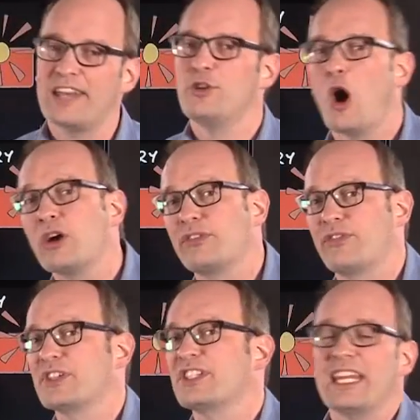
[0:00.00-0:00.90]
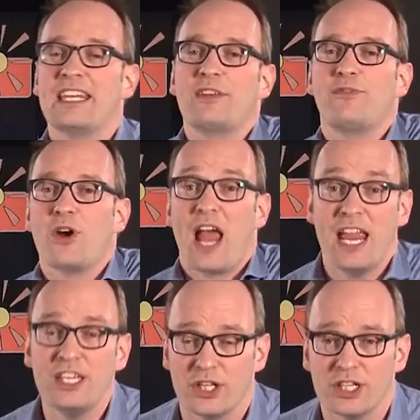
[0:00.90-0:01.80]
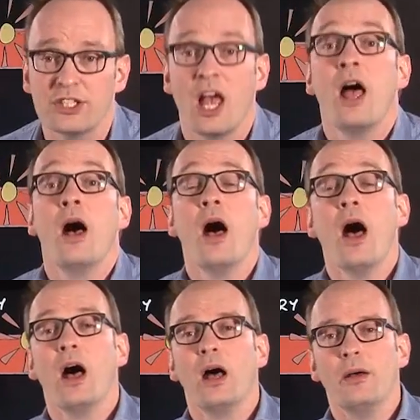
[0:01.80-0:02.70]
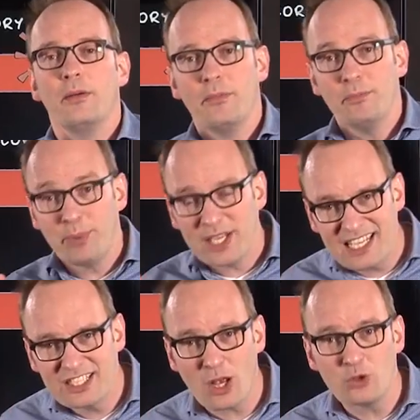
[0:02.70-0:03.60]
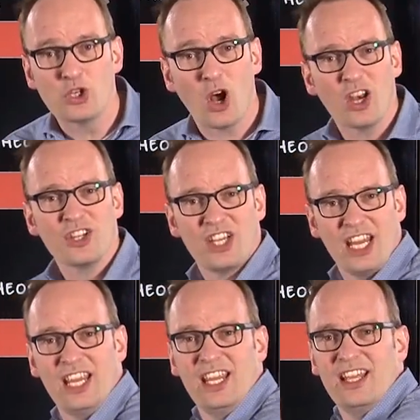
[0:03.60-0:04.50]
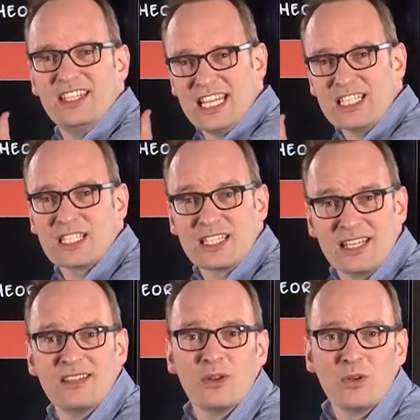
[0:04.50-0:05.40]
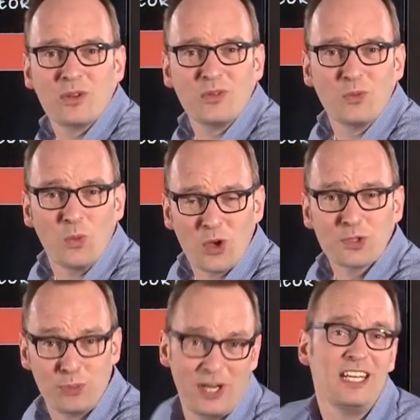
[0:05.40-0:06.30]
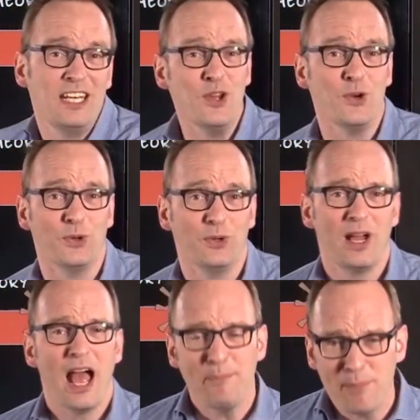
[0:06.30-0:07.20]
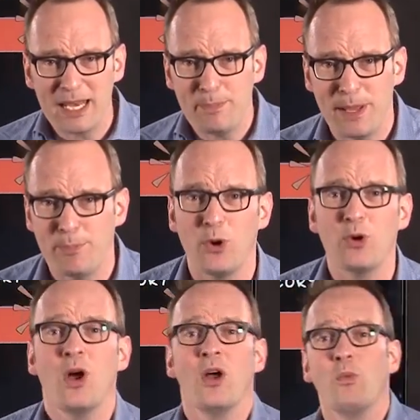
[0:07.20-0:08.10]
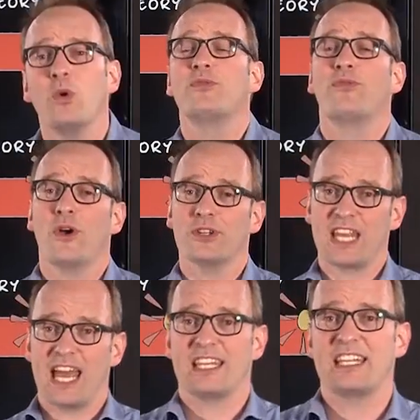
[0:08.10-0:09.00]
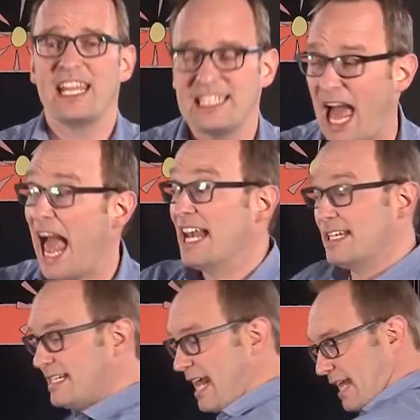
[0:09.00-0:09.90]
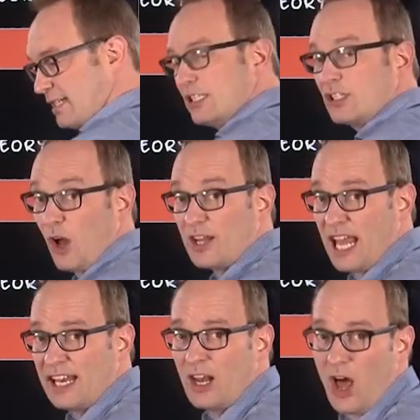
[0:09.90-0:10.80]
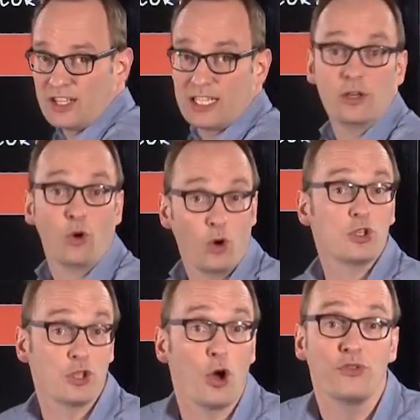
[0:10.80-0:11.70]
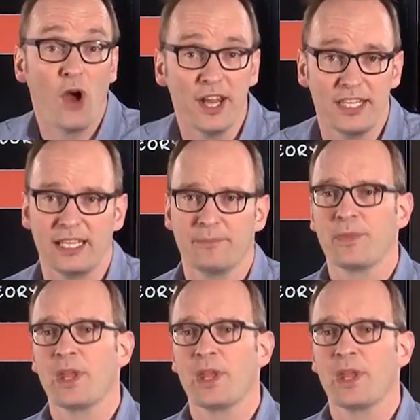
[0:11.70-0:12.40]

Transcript: ethnographers did that for ages. But in sociology, this was pretty new. And many people would first gather data and then start analyzing or start writing.